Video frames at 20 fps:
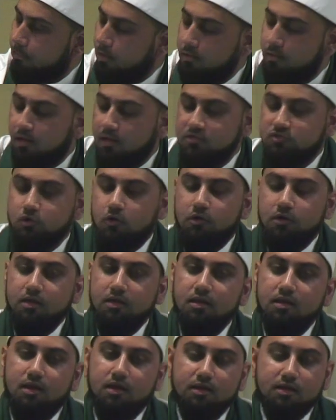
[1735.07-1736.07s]
Yeah, so
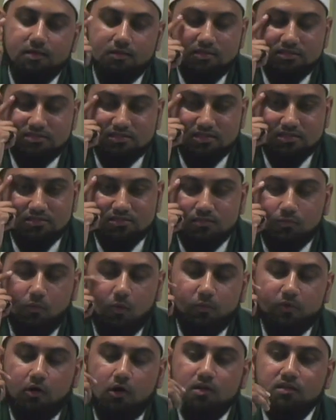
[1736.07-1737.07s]
illa, this is what
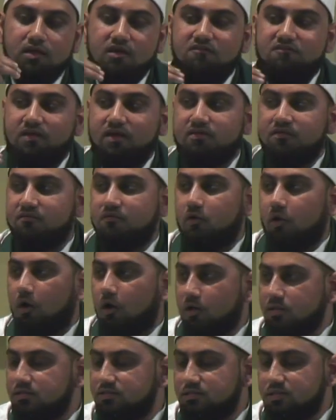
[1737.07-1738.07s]
we call the effective
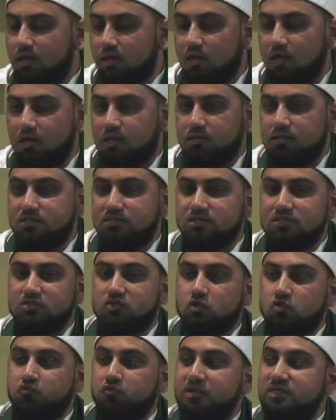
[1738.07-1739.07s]
cause. This is
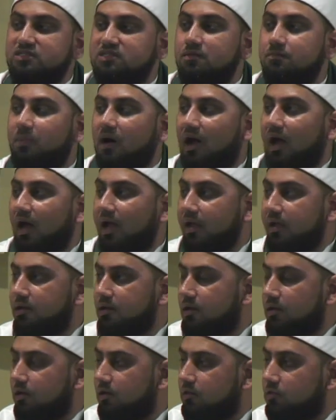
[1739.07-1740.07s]
the reason behind
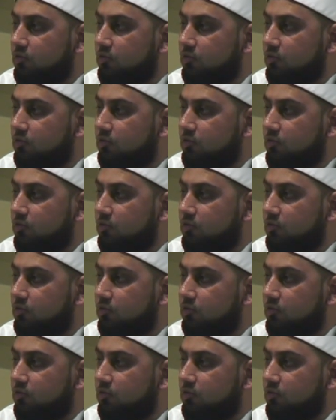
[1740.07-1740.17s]
the